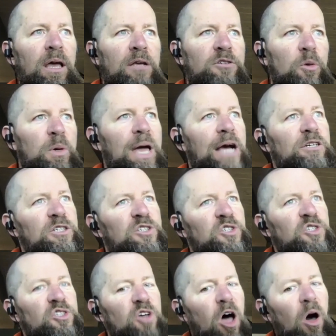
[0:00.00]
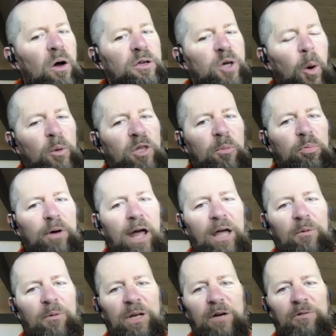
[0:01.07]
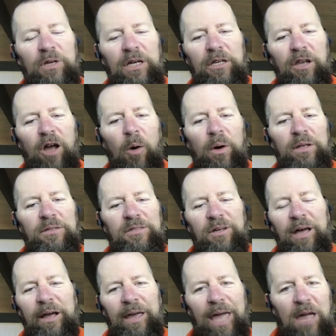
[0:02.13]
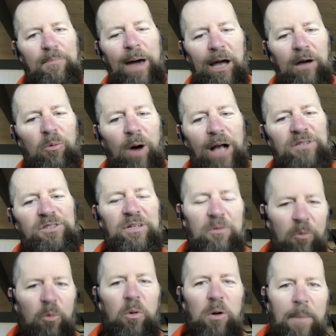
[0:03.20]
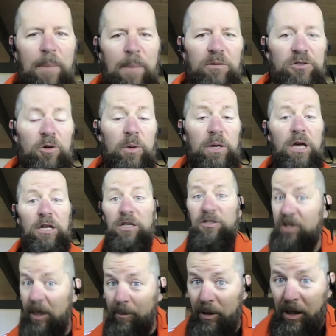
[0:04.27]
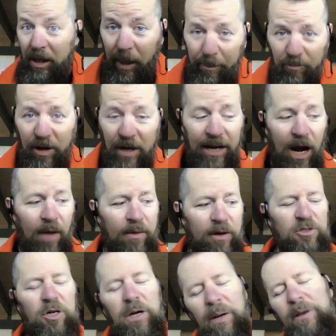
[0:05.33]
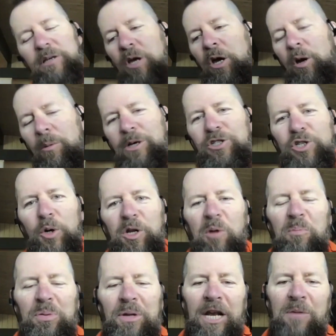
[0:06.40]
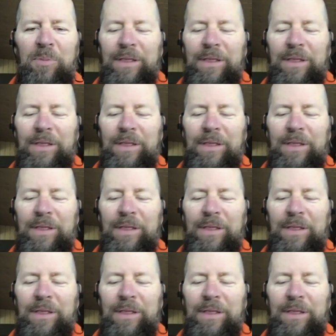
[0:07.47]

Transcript: So we actually saw it go in the break. We didn't really know it until I came back and watched it, went back. So you see him get up and run down there. So anyways, we showed it and played it.